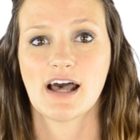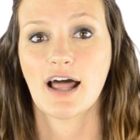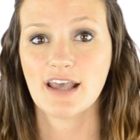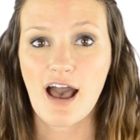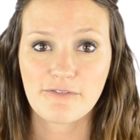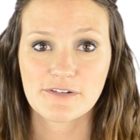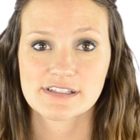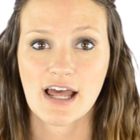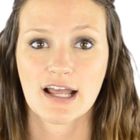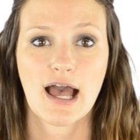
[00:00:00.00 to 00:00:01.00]
On the
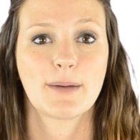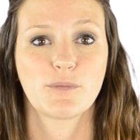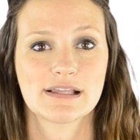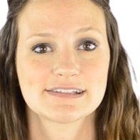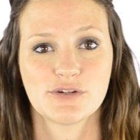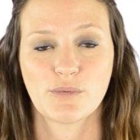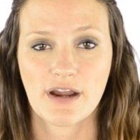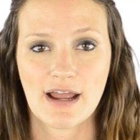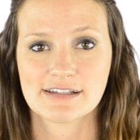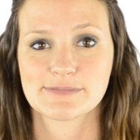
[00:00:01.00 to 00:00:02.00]
offers.com Wetsuit
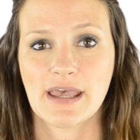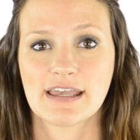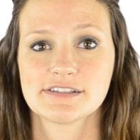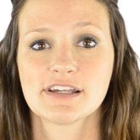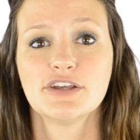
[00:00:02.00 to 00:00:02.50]
Wearhouse page,